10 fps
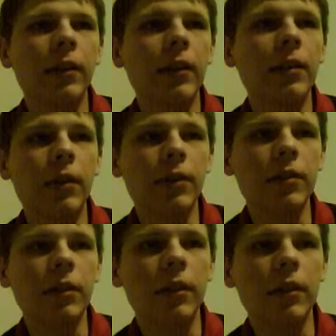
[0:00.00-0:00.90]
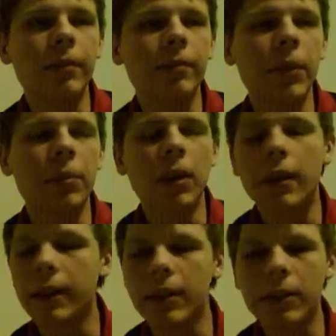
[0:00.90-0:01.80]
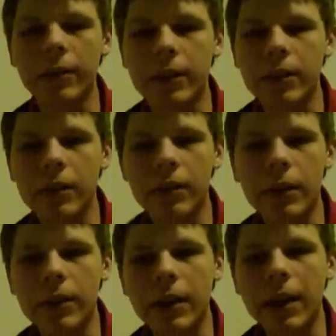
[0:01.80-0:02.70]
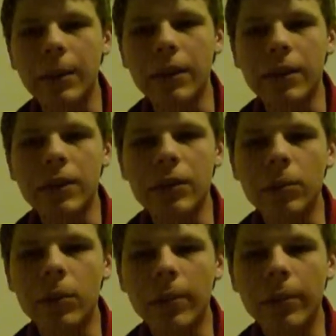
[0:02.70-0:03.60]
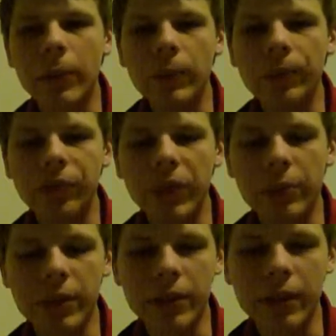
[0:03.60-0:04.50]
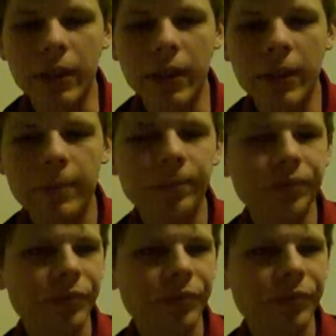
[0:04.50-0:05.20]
He runs a blog, and he's always happy to teach new people as best as he can.